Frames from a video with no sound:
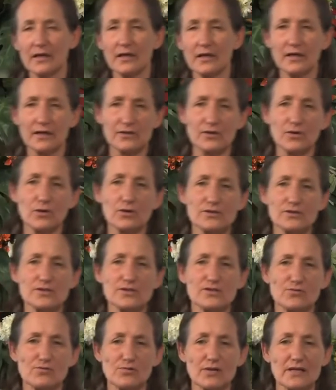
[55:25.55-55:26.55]
it
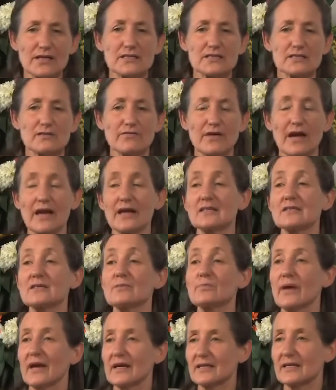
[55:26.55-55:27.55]
causes a release of
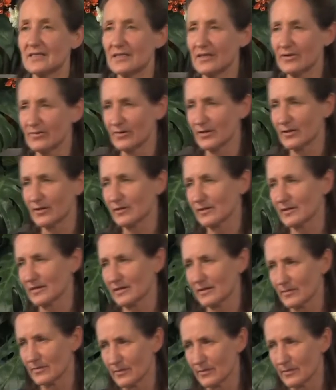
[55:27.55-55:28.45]
antibacterial